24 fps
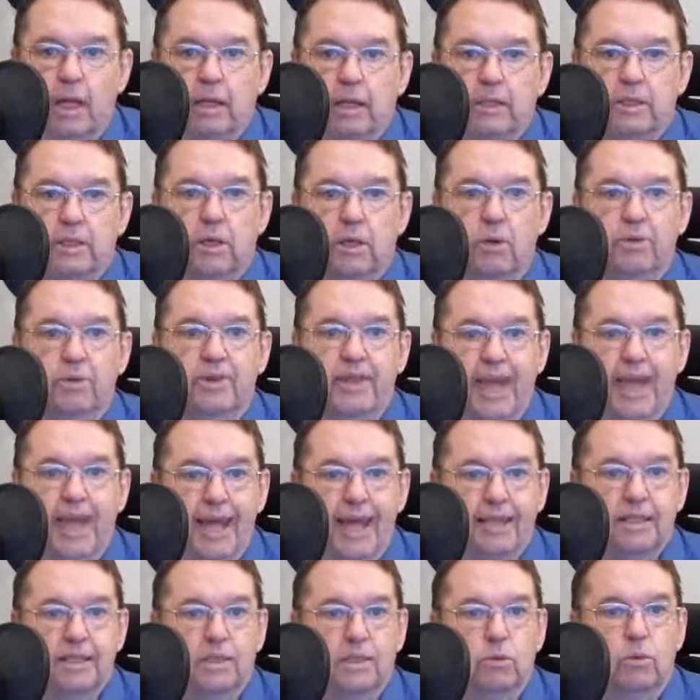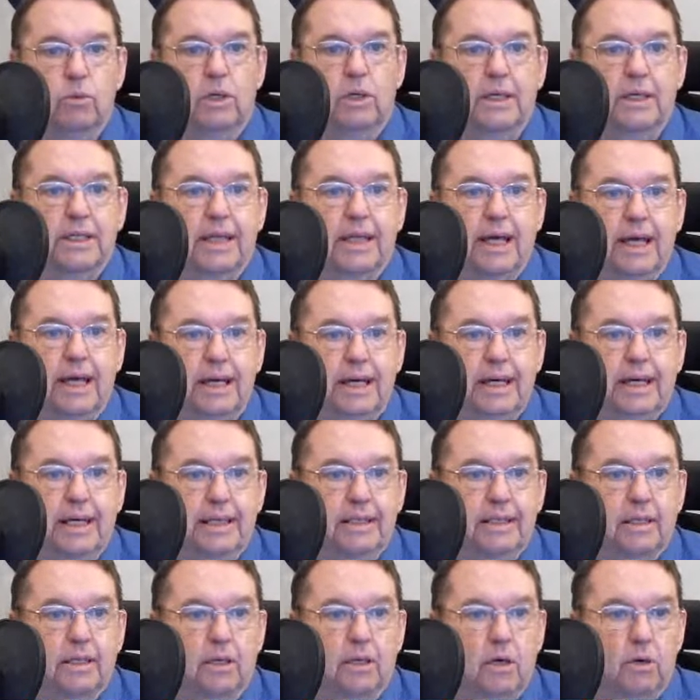So that's what
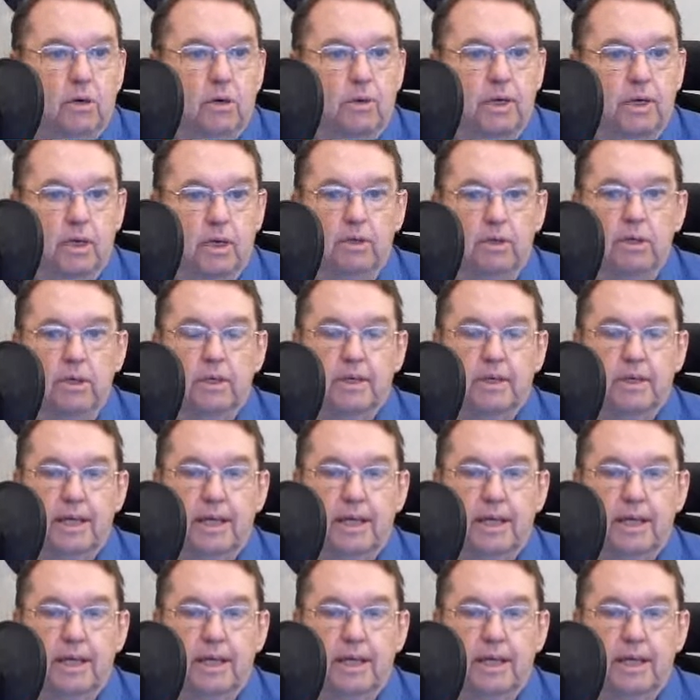is going on.